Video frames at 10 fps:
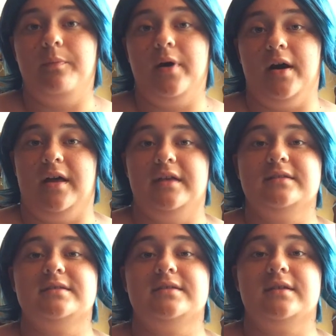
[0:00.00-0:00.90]

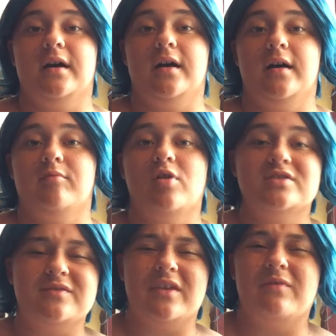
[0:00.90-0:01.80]
But
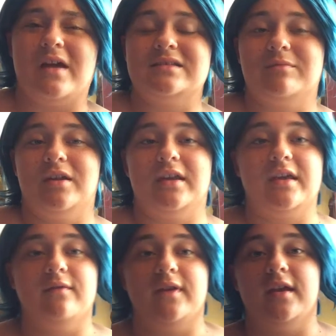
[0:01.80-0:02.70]
most of the advice I'm going to
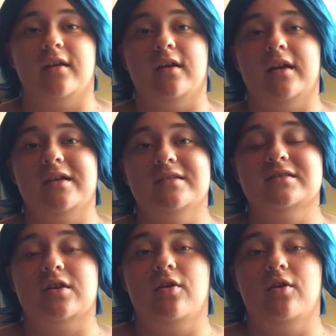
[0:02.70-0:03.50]
give here is